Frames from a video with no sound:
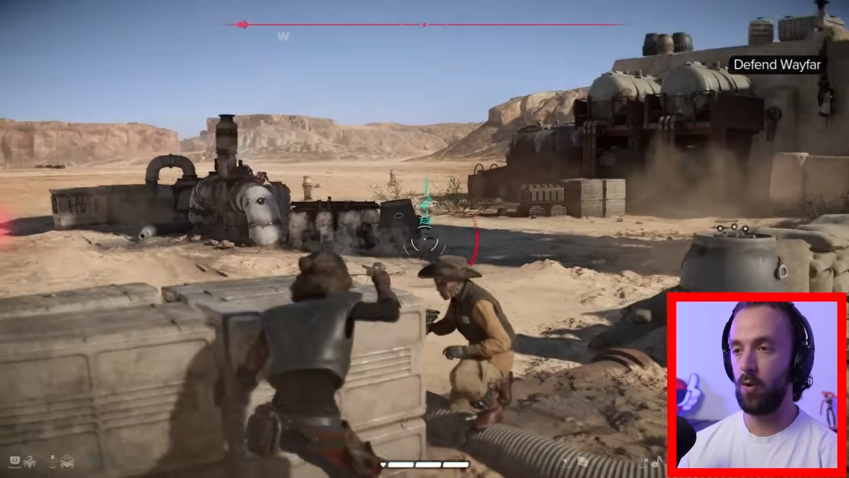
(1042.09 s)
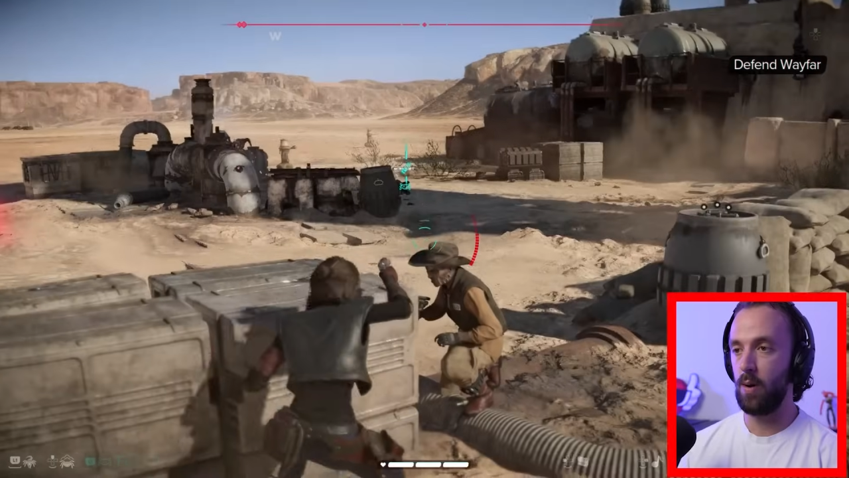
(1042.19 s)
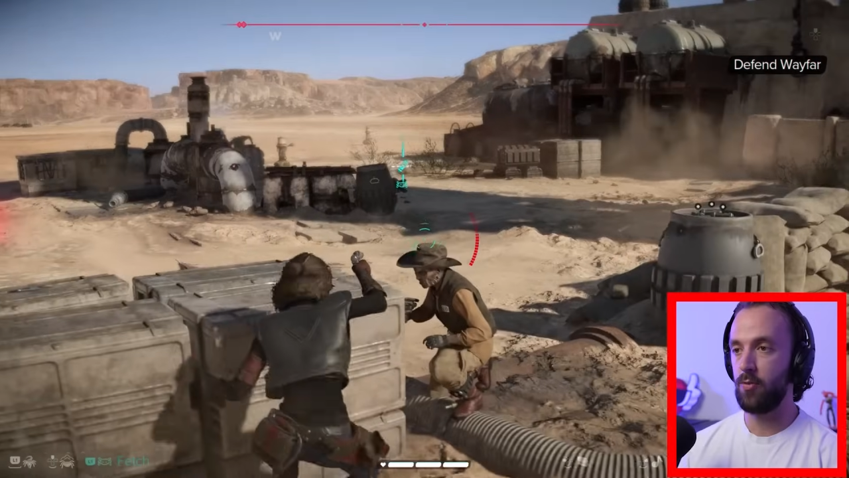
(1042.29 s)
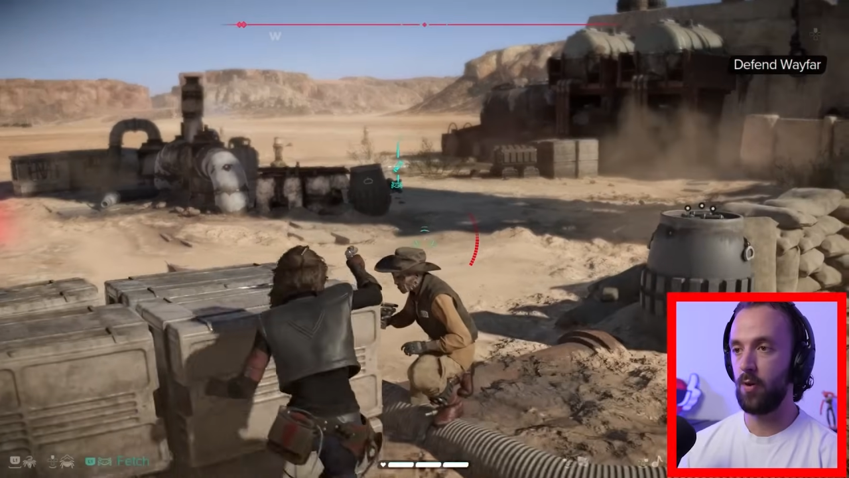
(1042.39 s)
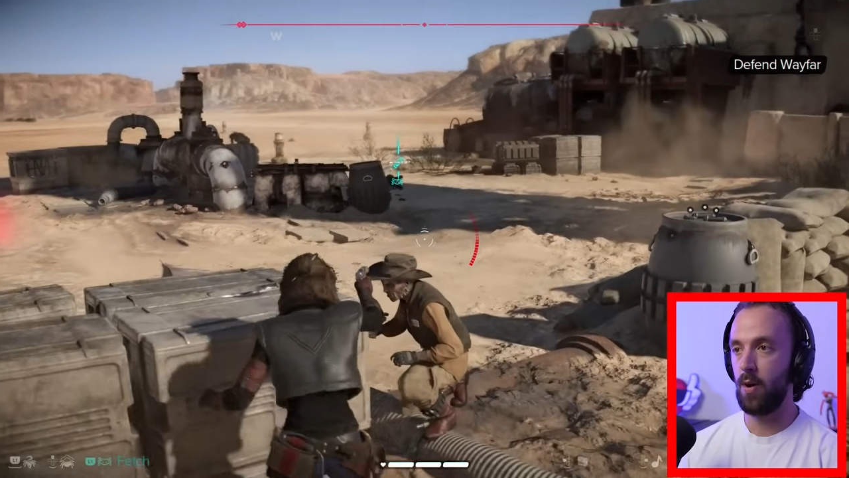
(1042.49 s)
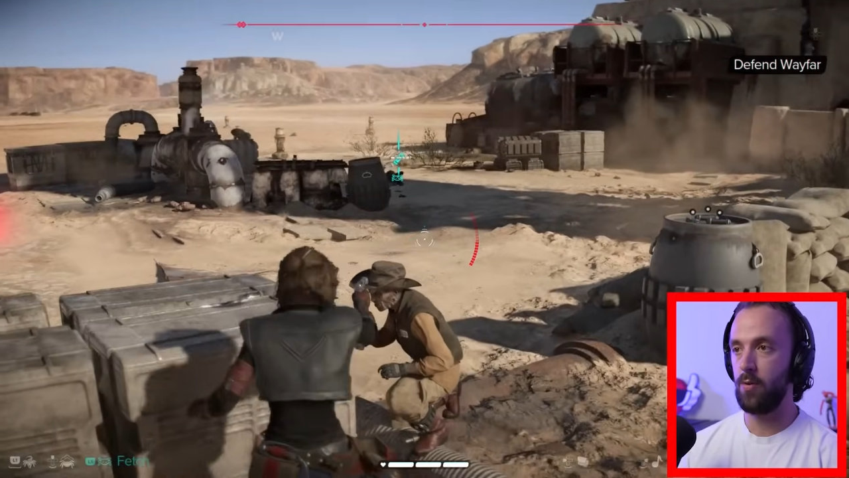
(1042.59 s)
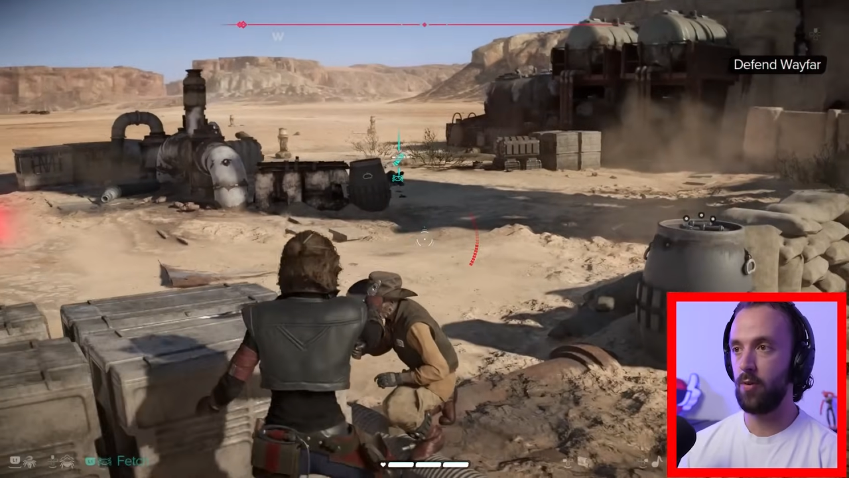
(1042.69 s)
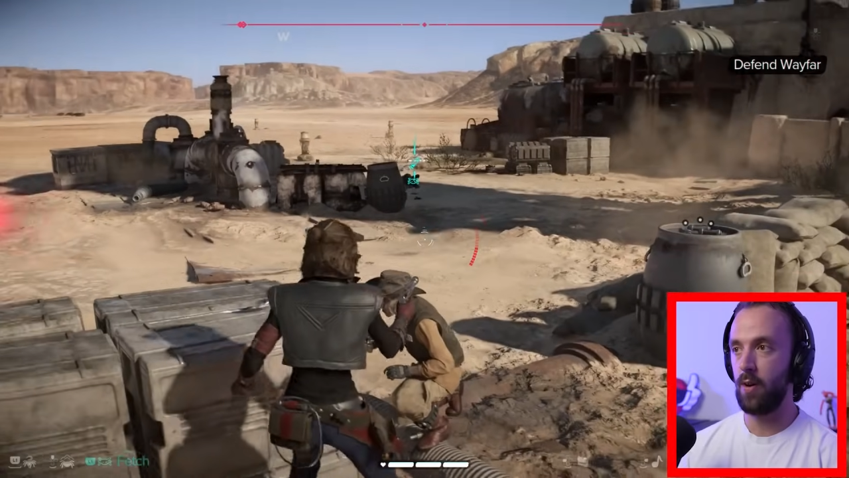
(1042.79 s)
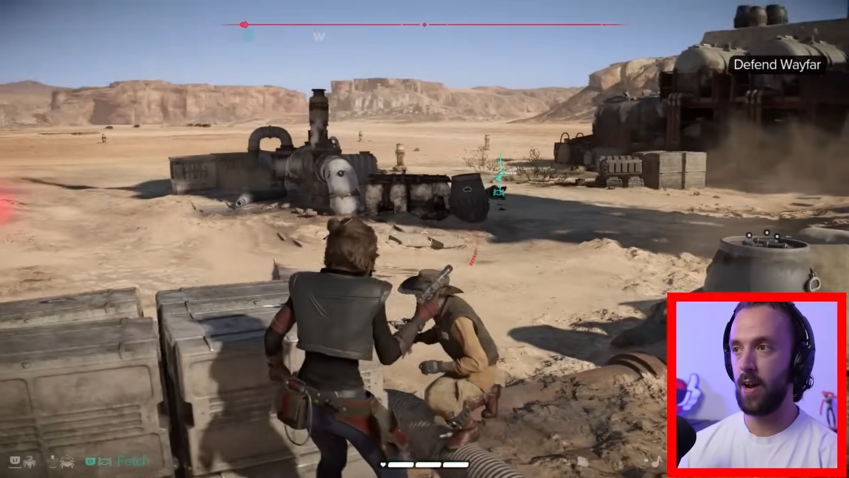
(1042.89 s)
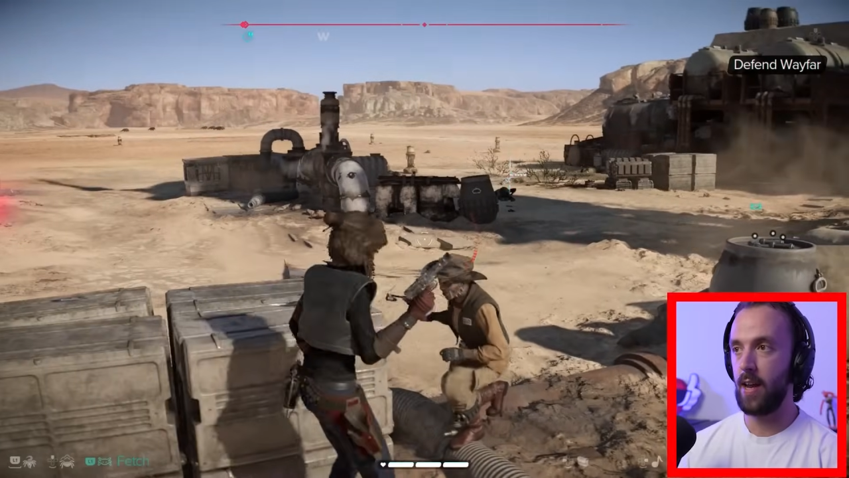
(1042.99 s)
I'm sorry,
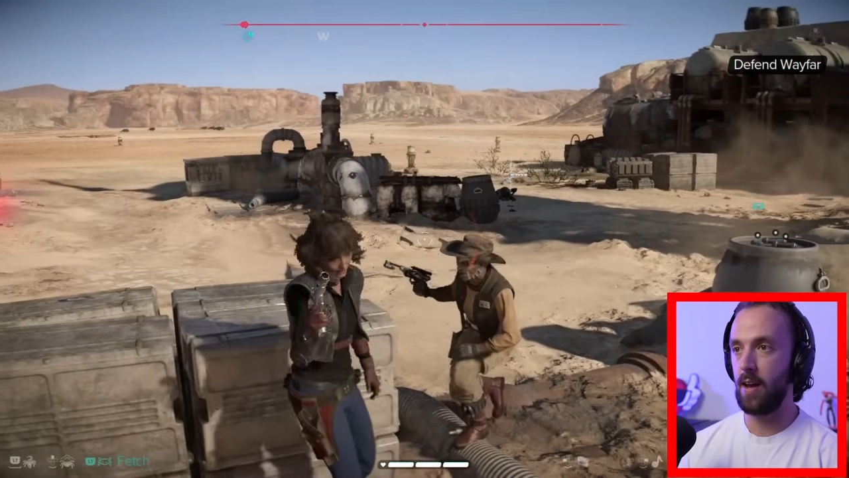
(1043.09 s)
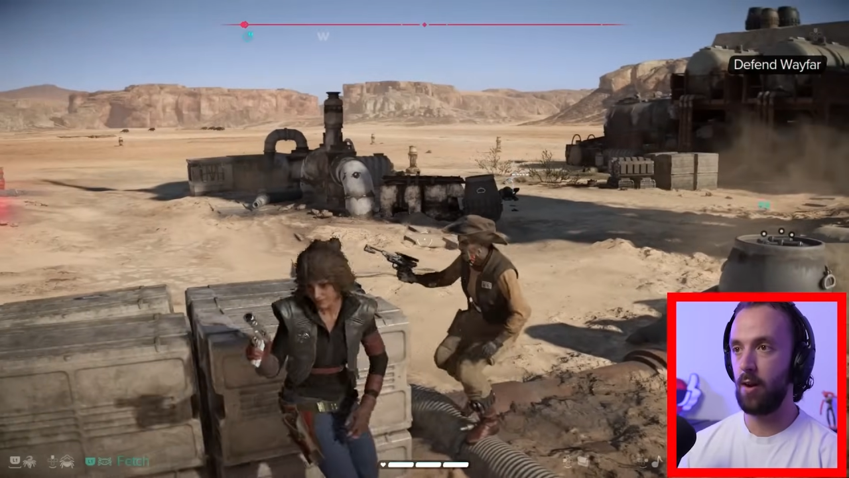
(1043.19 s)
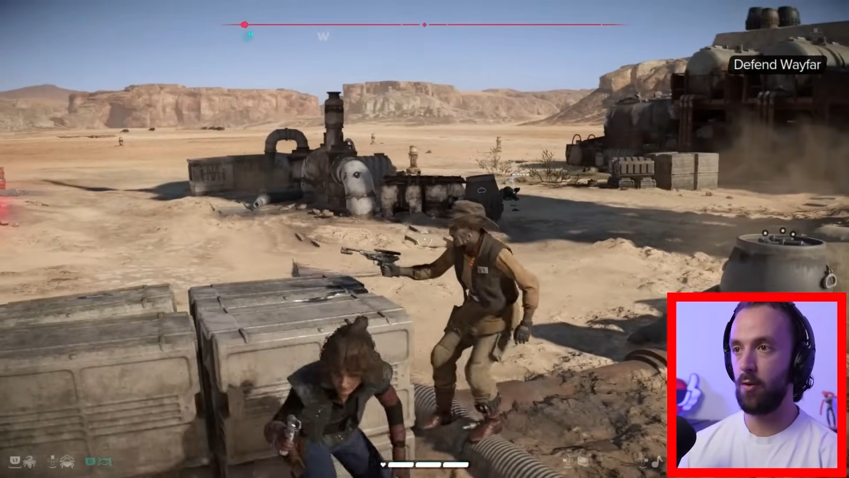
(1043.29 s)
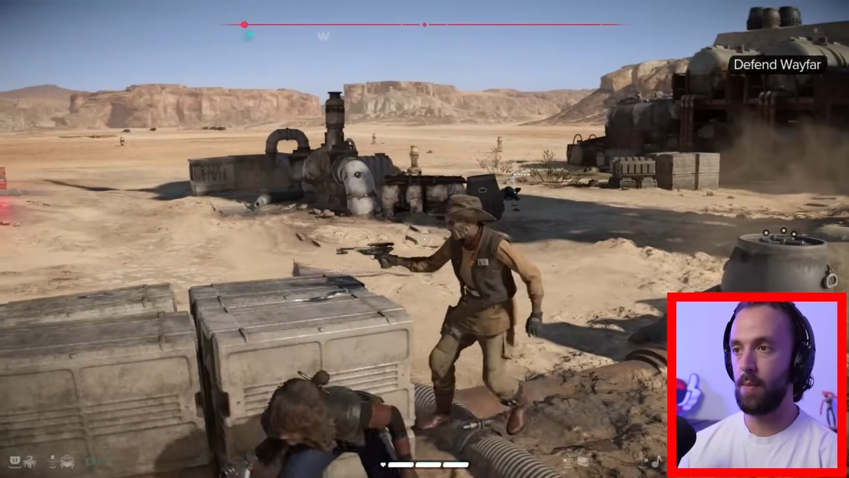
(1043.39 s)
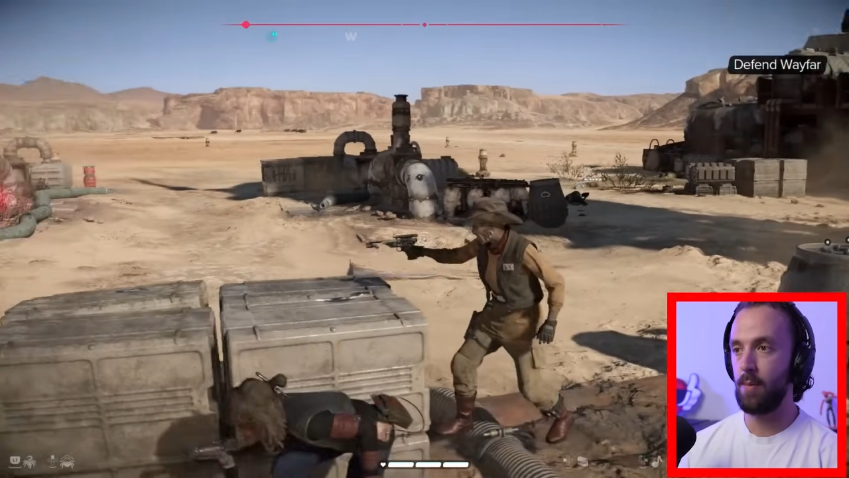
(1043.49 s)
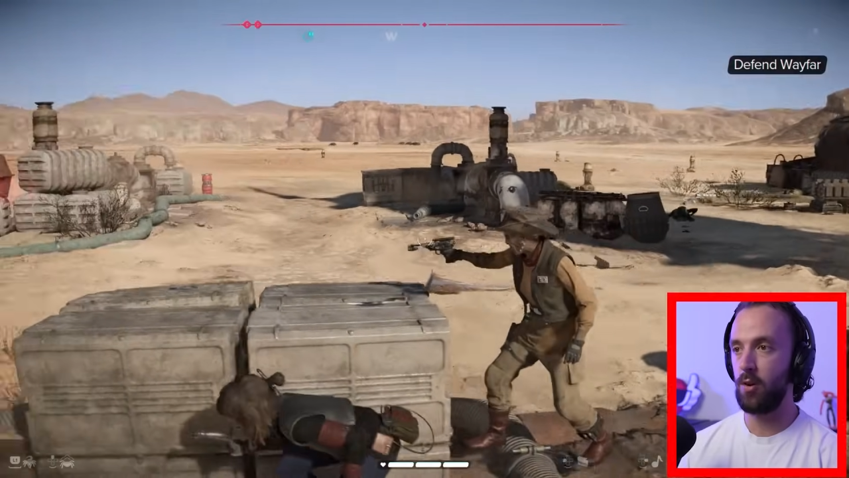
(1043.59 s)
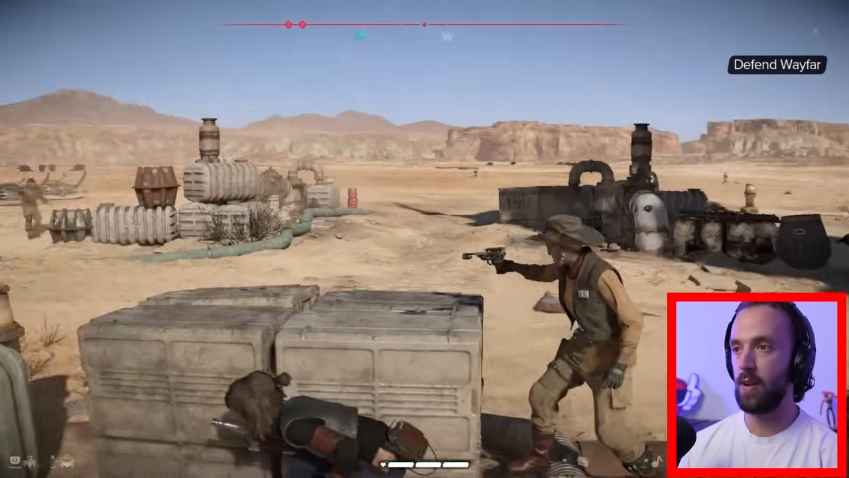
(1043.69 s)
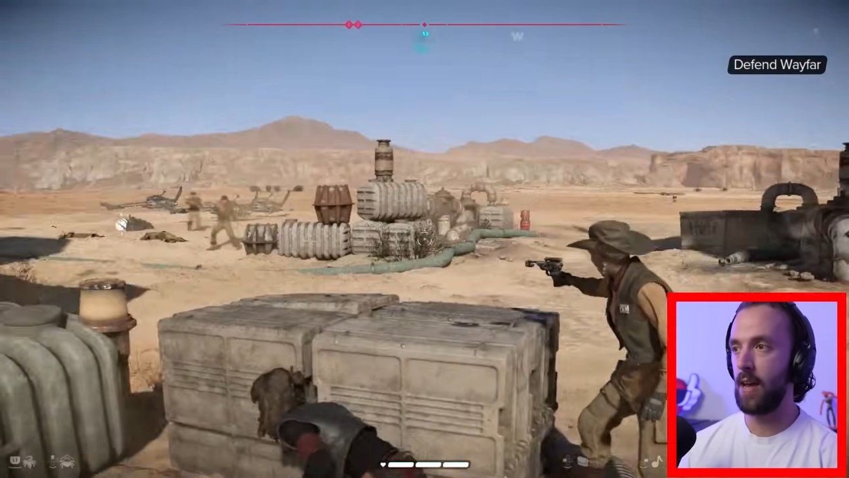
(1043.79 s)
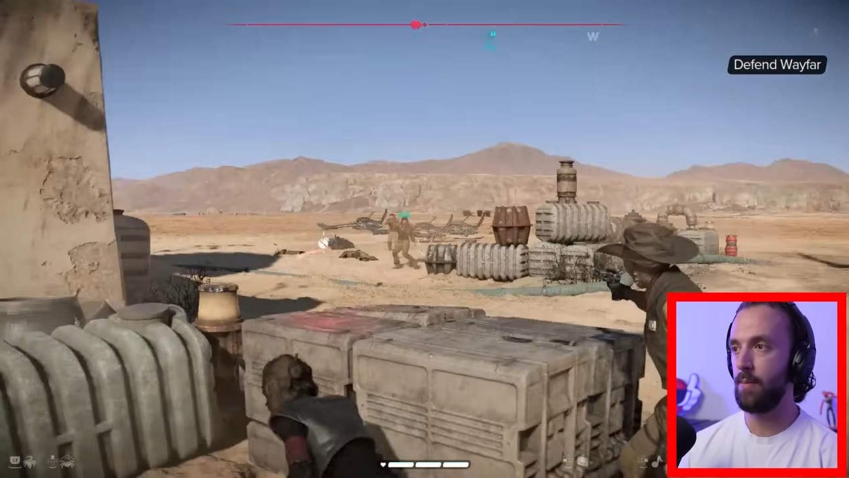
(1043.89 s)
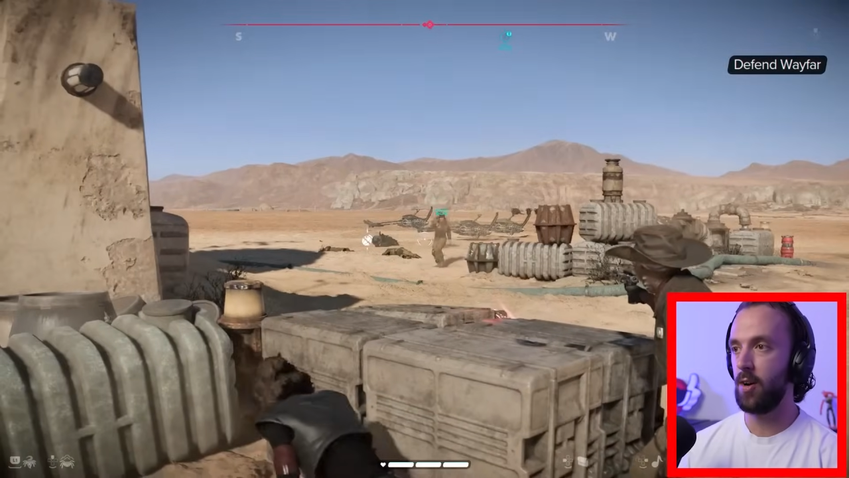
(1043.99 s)
sorry. I don't remember your
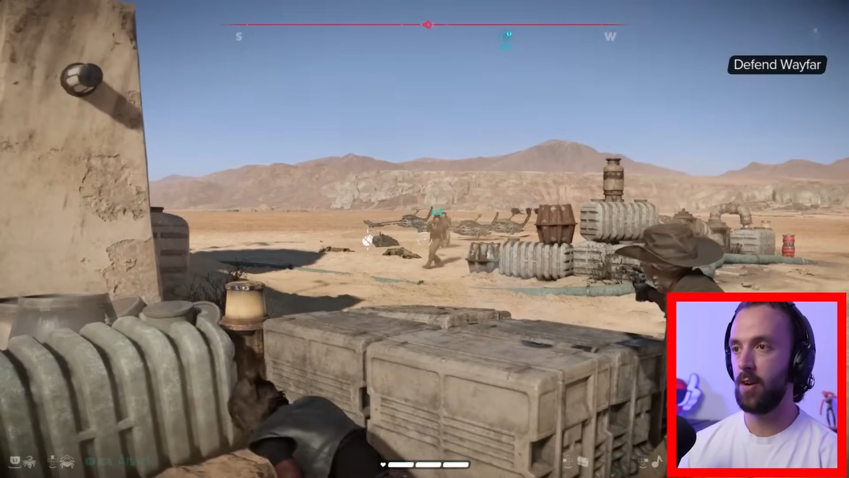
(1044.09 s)
name though.